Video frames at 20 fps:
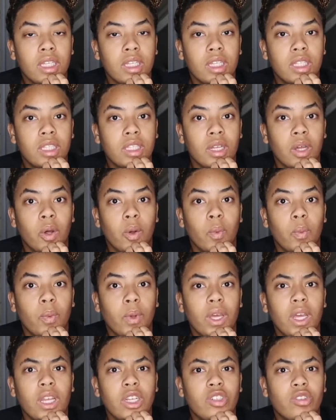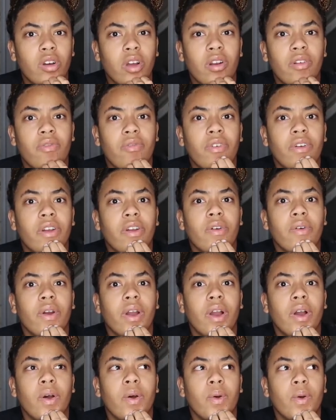So we trying to figure
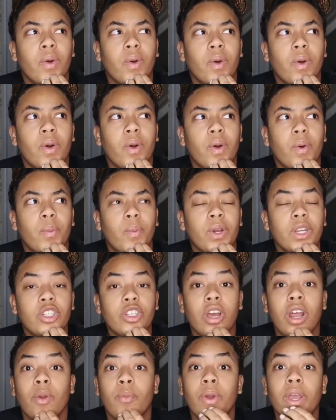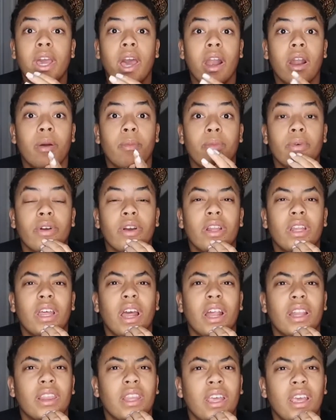out, we got up early,
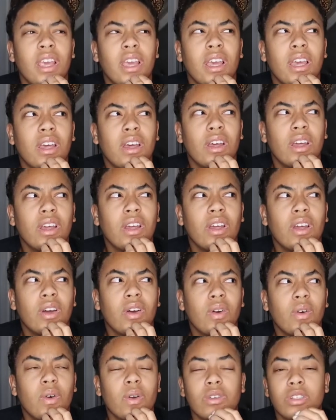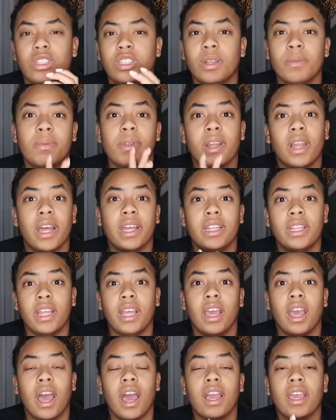I think, or something like
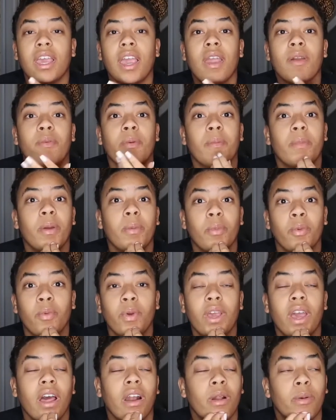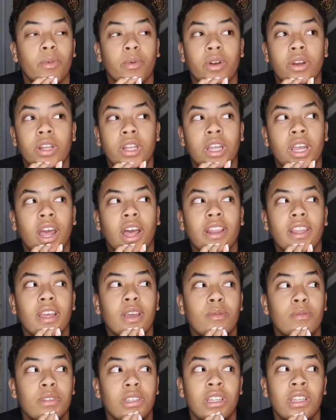that. I can't remember. We got up early. I think
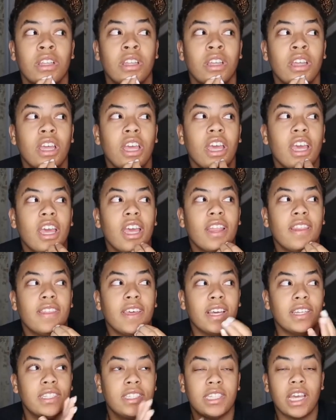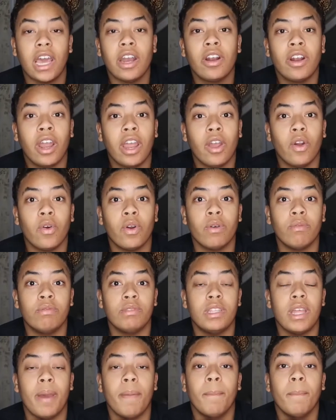it was either that Saturday or it was
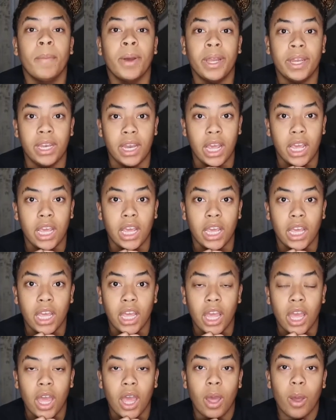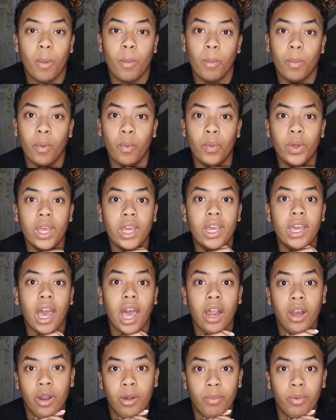that Monday. But we
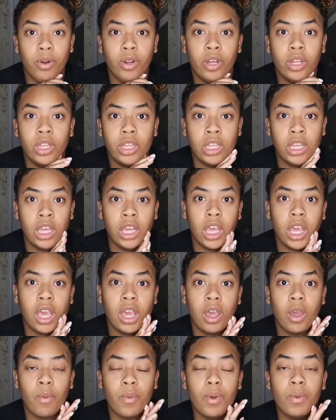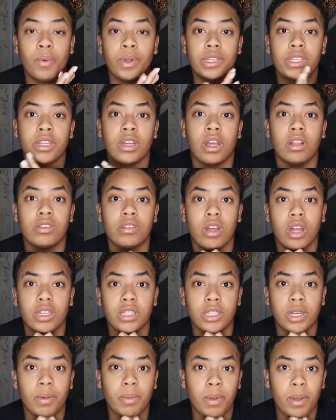got up early and we went to go talk
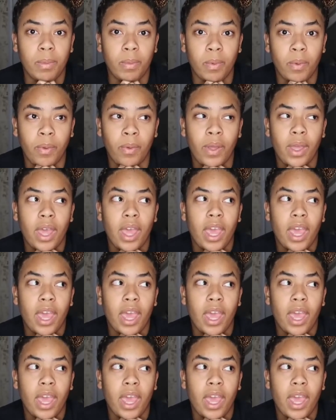to the people